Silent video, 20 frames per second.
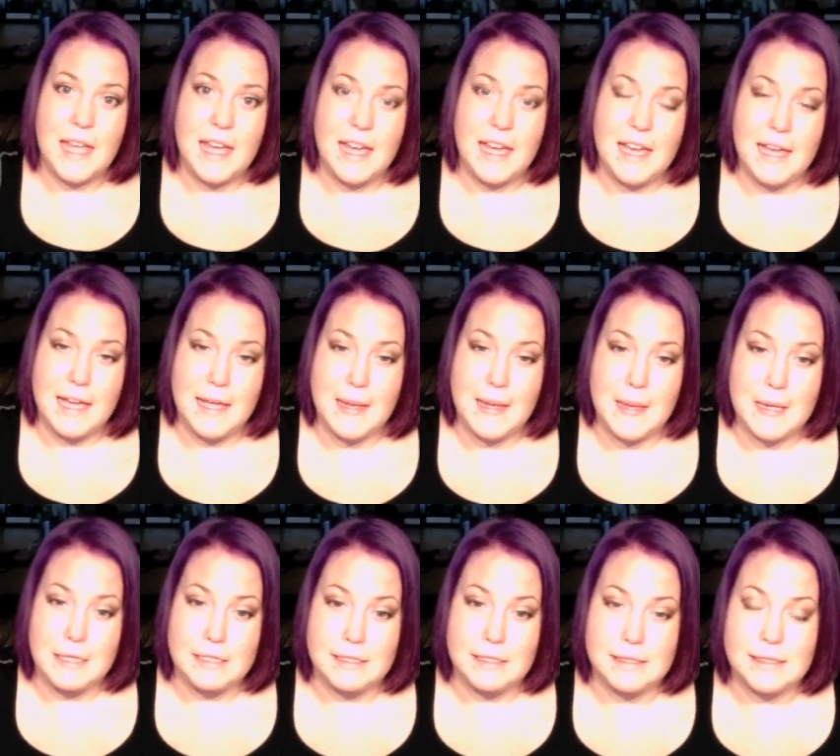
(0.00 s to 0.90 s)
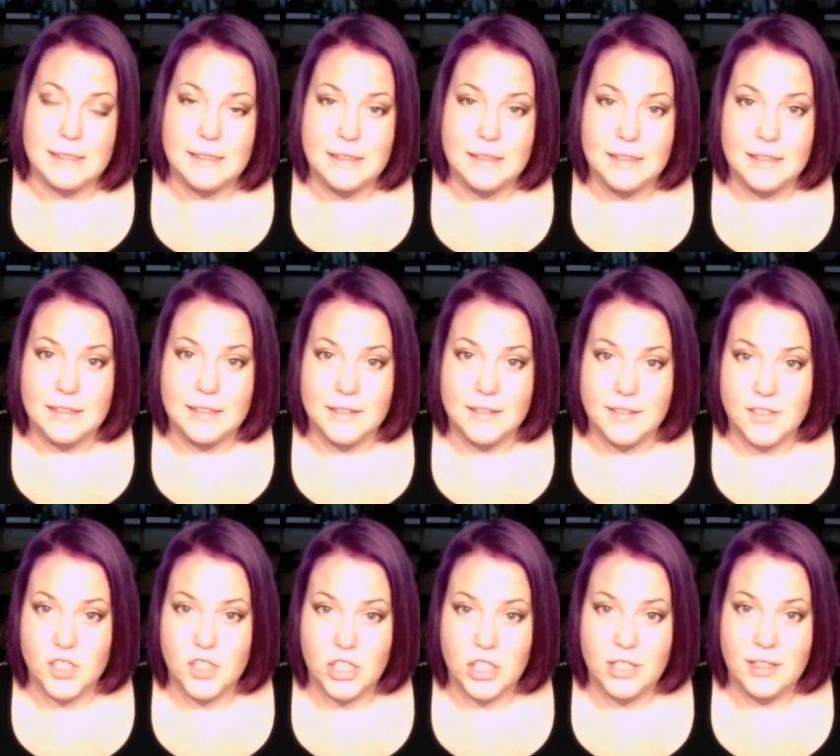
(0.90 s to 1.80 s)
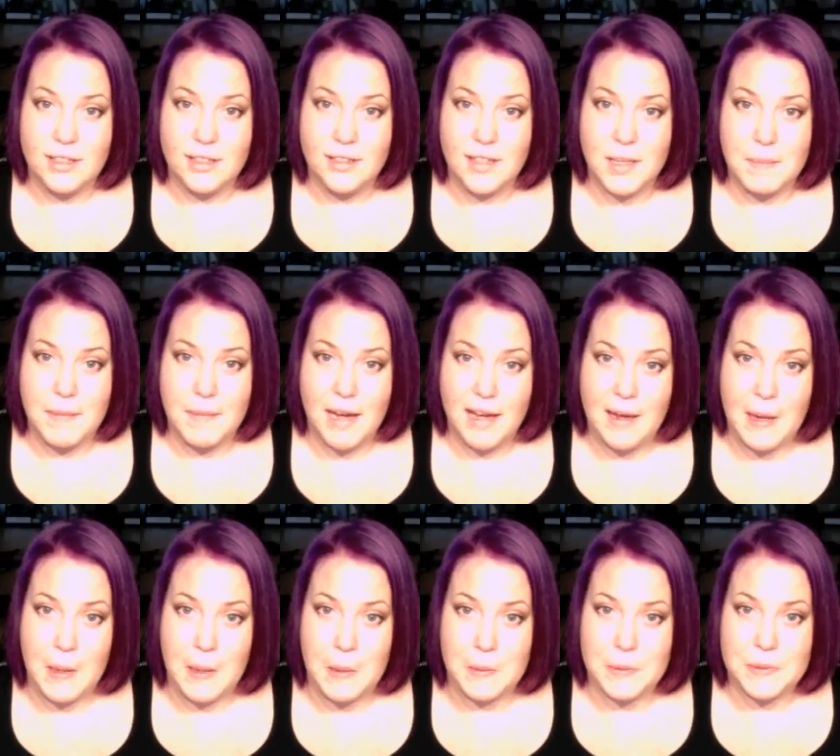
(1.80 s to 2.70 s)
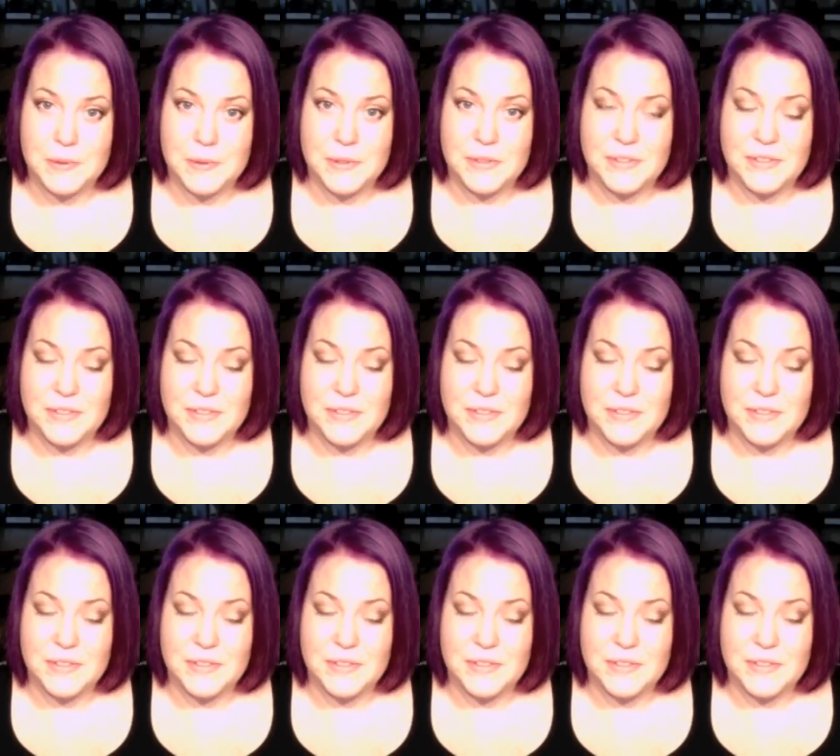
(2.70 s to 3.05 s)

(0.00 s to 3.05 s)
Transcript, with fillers: and chilling at my house.